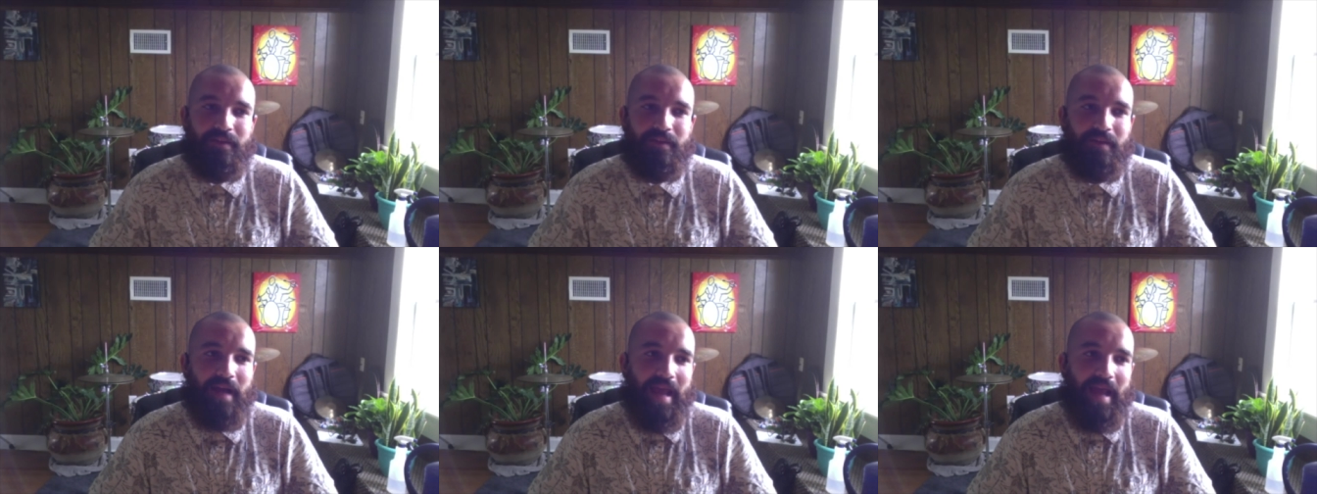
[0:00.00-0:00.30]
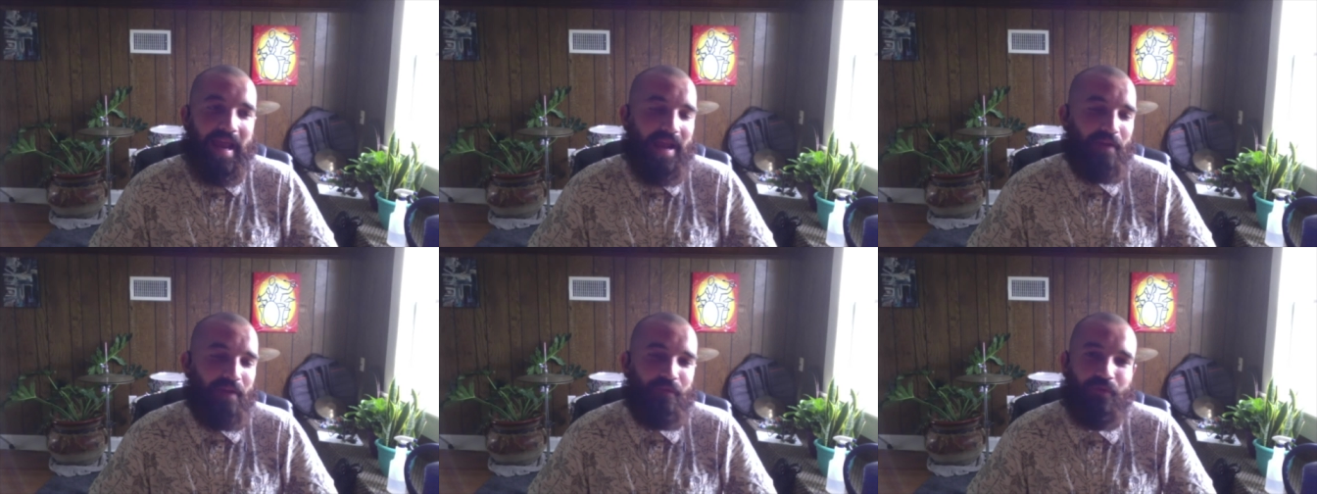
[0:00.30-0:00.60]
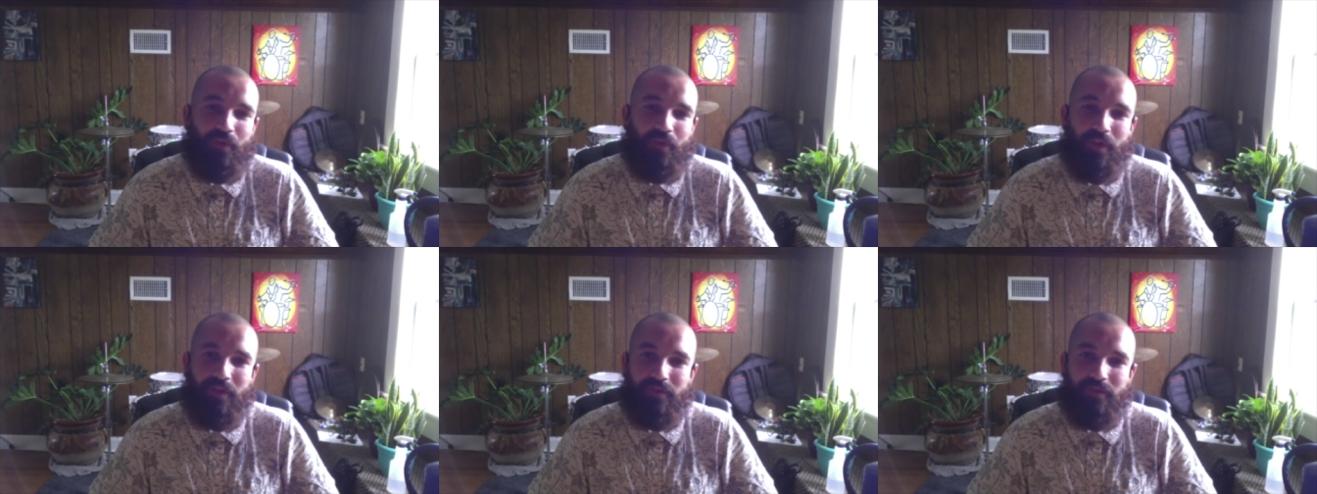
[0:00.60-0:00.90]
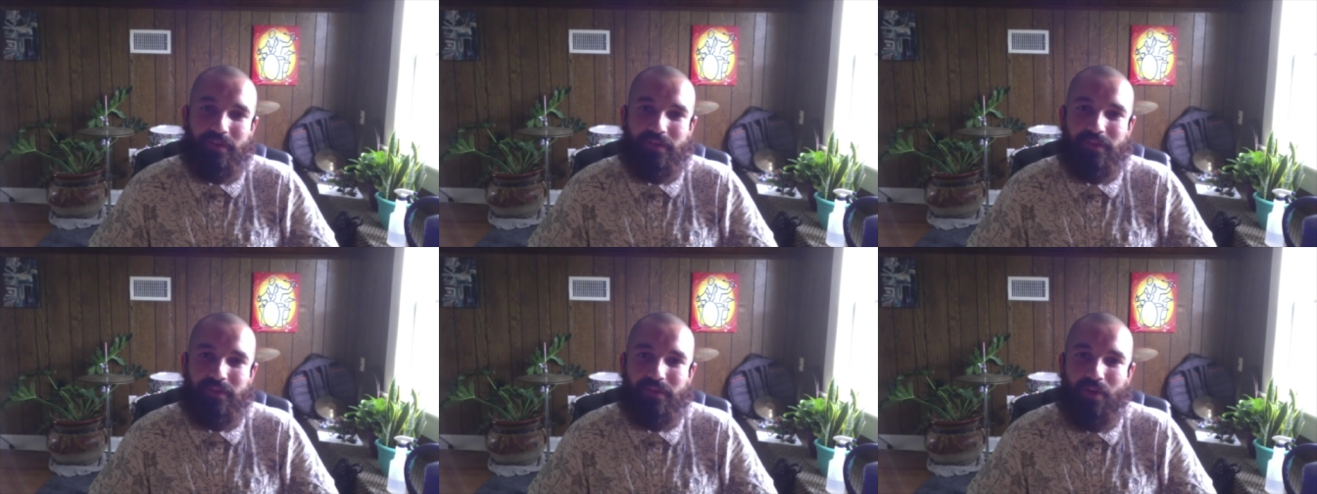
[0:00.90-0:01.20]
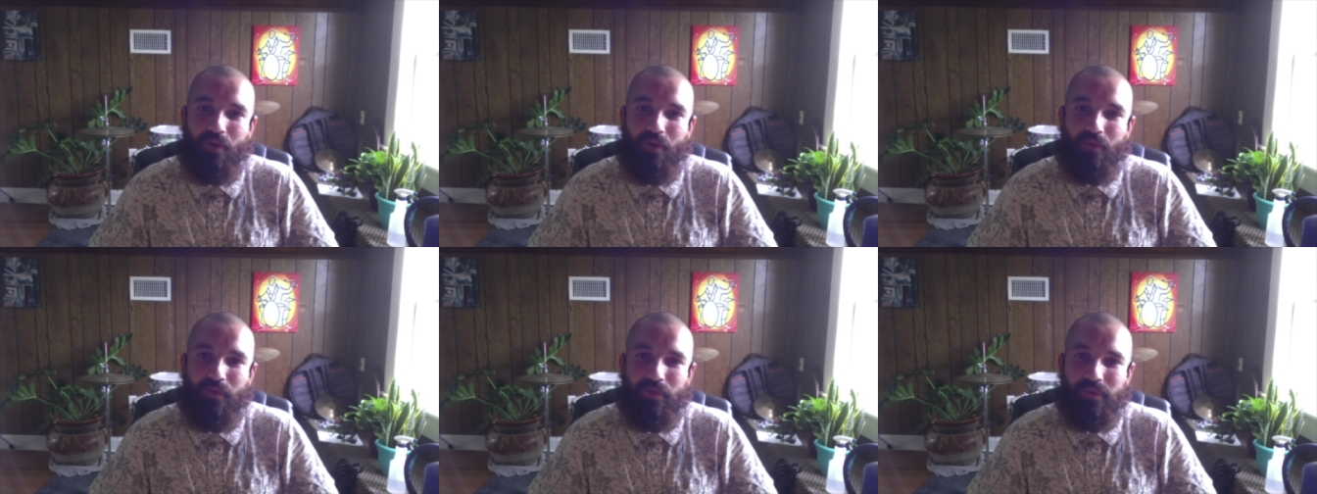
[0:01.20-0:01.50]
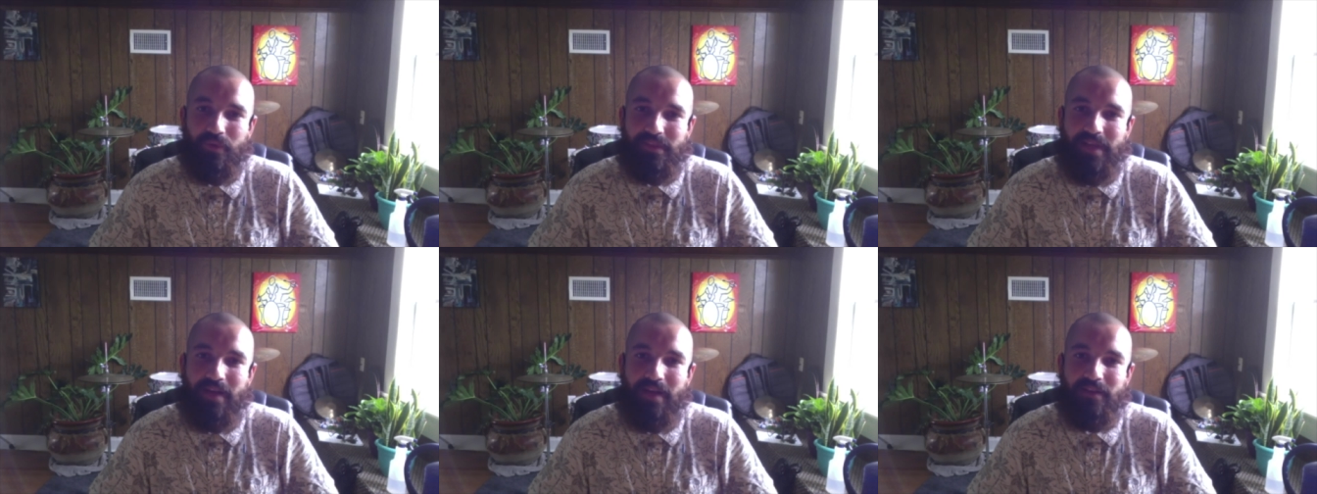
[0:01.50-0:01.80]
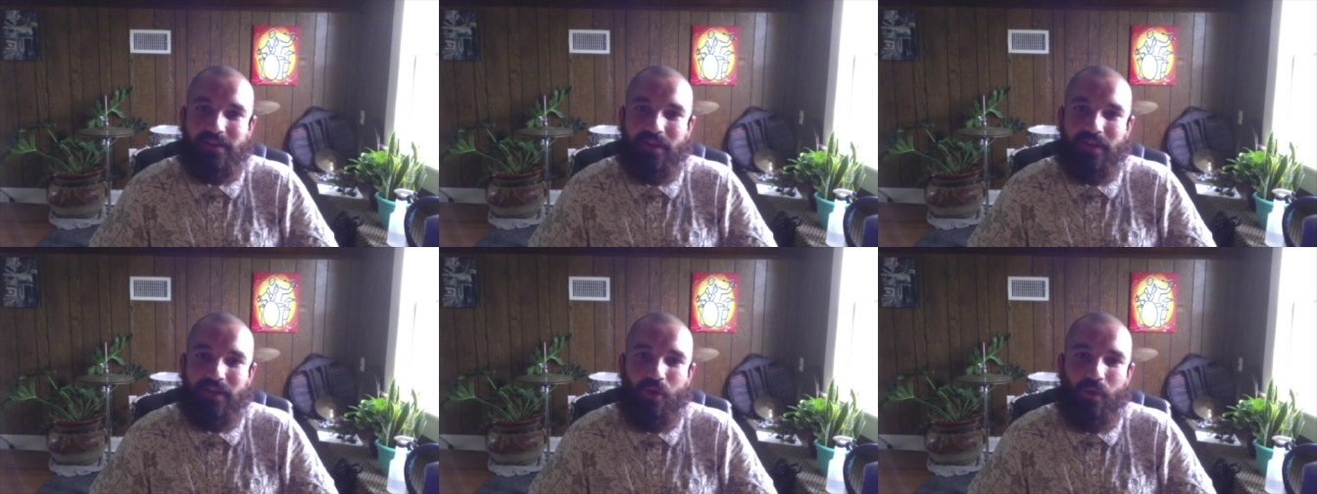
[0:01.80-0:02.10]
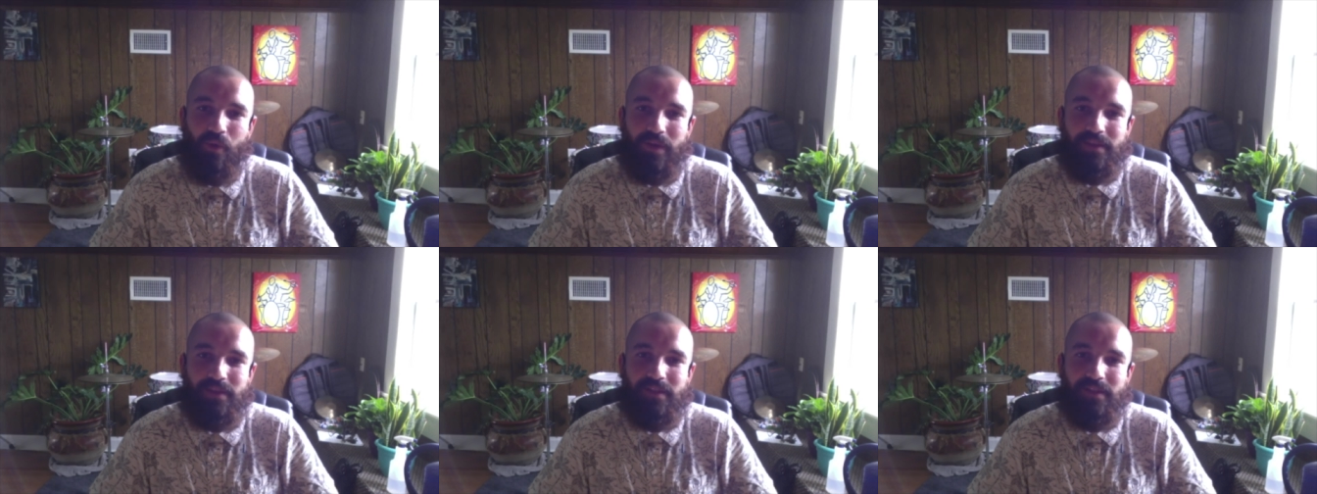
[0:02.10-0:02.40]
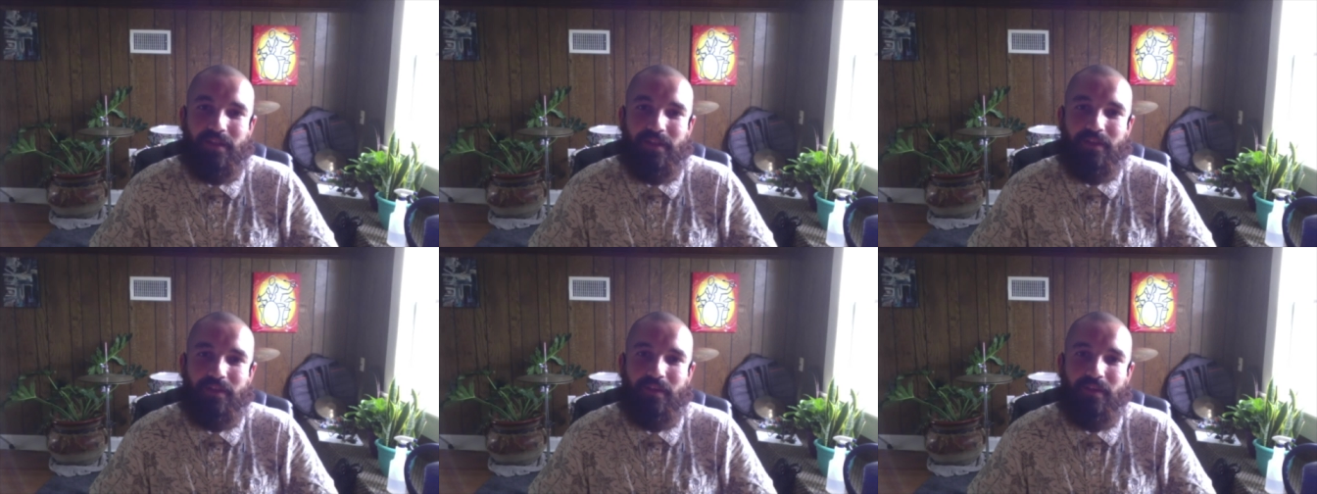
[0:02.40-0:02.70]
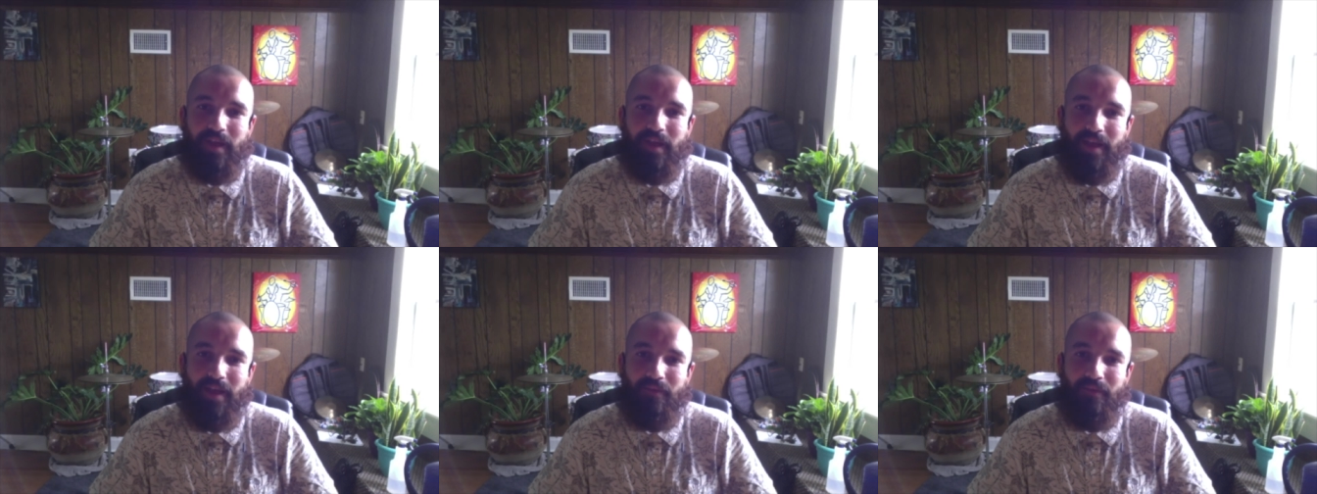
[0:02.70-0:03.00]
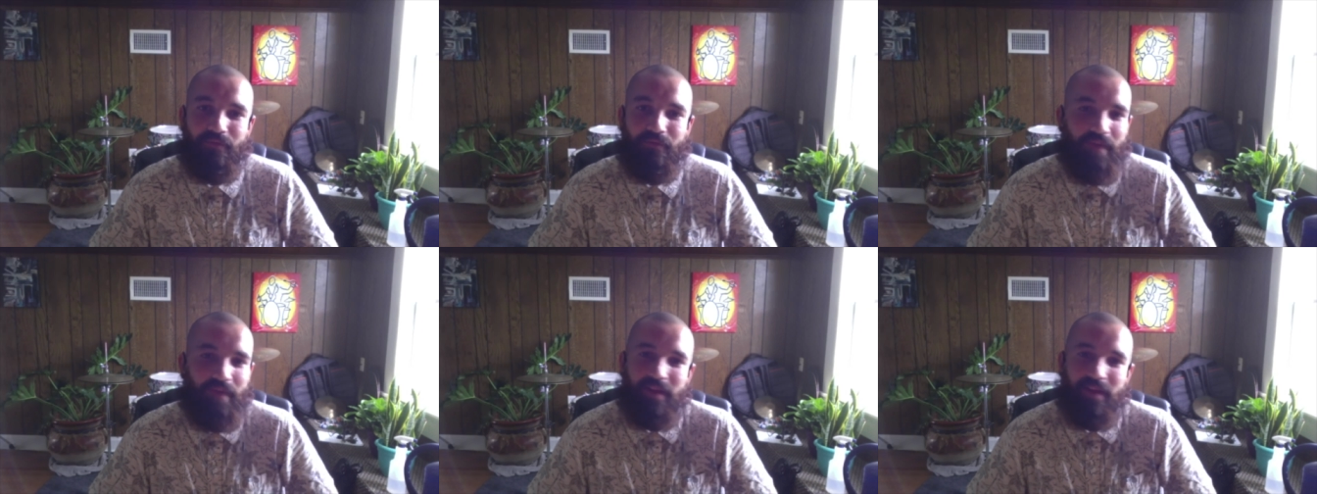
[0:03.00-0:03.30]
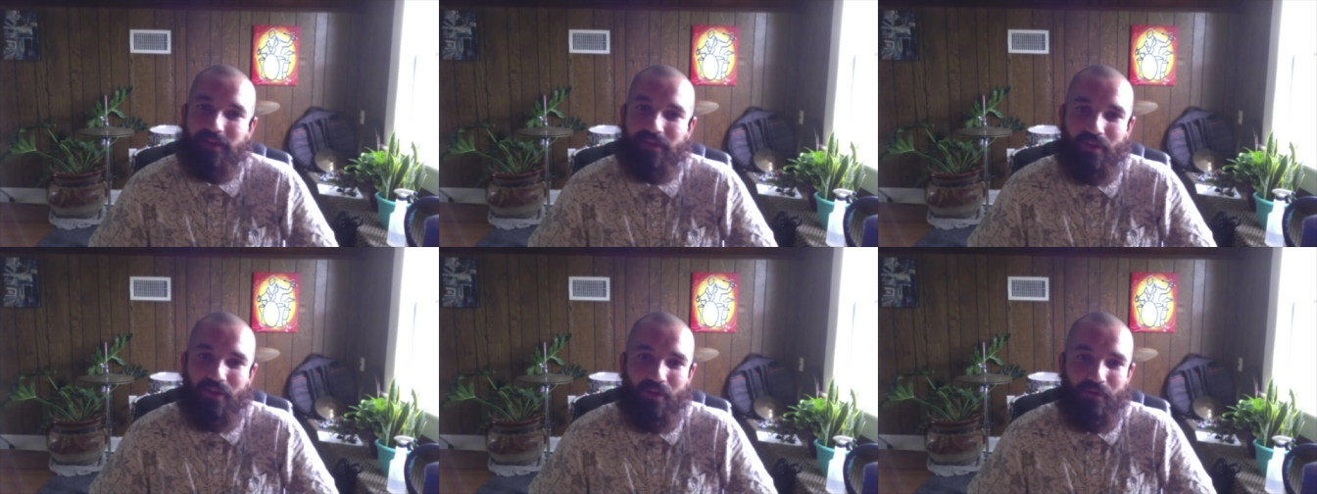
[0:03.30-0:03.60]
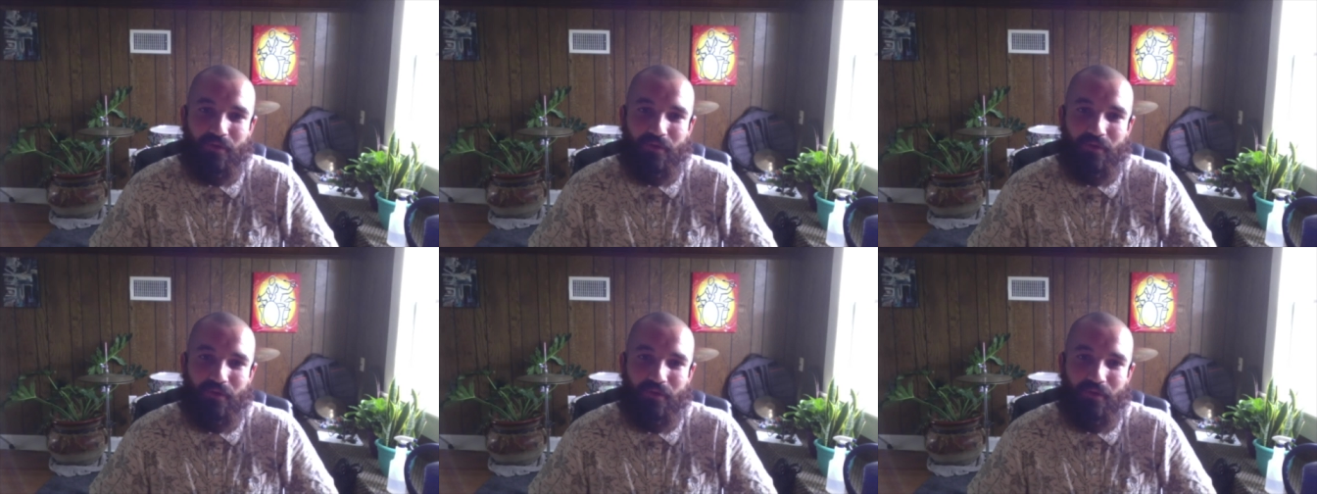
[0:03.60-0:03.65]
a handful of us over to his house in Quincy and fed us all for